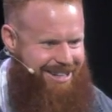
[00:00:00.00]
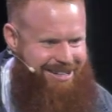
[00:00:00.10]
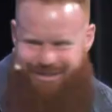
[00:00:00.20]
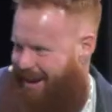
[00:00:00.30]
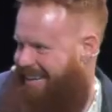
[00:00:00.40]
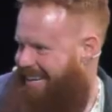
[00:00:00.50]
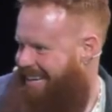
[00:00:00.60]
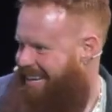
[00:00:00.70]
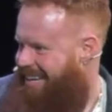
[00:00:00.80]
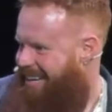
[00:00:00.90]
so I get,
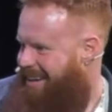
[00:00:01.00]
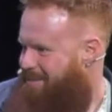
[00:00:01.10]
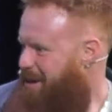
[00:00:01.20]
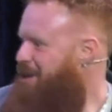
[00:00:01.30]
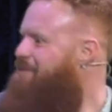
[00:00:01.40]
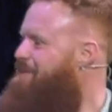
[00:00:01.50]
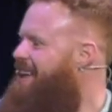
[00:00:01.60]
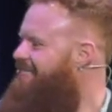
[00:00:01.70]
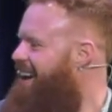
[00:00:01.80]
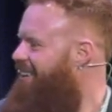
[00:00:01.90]
but you've
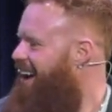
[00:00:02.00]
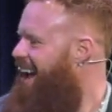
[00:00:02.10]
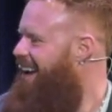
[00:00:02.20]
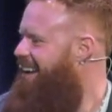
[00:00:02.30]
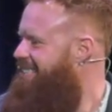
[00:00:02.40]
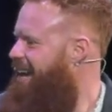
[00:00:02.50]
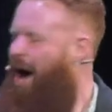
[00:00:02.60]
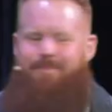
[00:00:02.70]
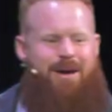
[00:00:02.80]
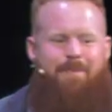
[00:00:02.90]
been there, right? It's like,
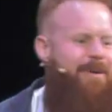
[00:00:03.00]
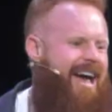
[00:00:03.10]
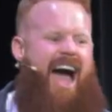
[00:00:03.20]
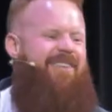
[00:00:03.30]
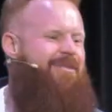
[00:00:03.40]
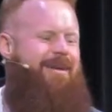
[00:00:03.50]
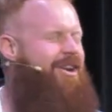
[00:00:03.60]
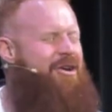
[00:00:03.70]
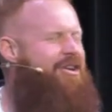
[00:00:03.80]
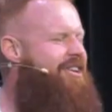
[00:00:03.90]
I'm going to put half of my,
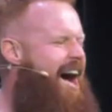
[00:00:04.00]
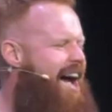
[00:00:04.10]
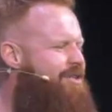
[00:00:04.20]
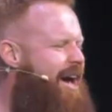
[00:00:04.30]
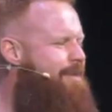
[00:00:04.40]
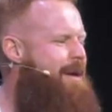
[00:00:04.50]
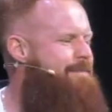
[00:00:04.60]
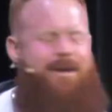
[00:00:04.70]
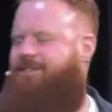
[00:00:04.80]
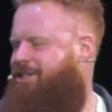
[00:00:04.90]
no, you're not. You got to pay
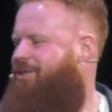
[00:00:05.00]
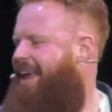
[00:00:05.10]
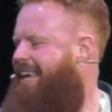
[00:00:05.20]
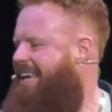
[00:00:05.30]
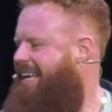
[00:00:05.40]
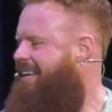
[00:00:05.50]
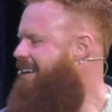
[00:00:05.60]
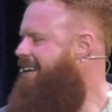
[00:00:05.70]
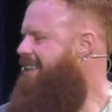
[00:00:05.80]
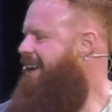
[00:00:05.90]
bills and you got to eat.
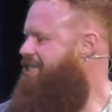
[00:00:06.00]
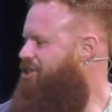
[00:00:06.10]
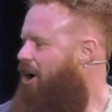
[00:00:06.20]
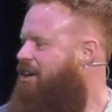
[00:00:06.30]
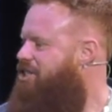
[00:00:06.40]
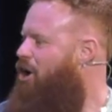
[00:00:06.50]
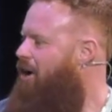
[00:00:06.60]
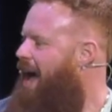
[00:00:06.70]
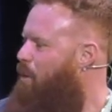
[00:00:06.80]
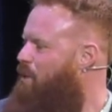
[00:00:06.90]
Like start, start
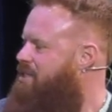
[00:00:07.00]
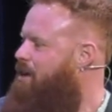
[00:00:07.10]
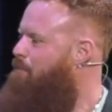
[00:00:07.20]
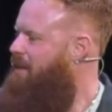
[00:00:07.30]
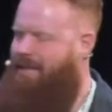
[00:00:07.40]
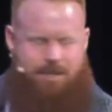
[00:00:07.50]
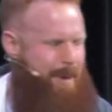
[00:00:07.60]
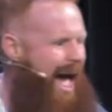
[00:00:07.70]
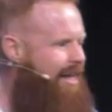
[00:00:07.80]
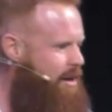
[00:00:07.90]
out with something that's
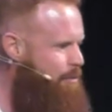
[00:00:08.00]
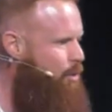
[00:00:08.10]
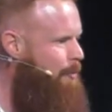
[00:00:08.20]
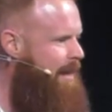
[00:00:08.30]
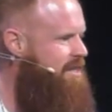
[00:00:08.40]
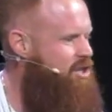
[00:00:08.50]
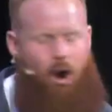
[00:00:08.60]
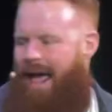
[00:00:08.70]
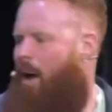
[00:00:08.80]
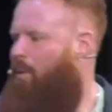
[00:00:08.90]
palatable. Start out with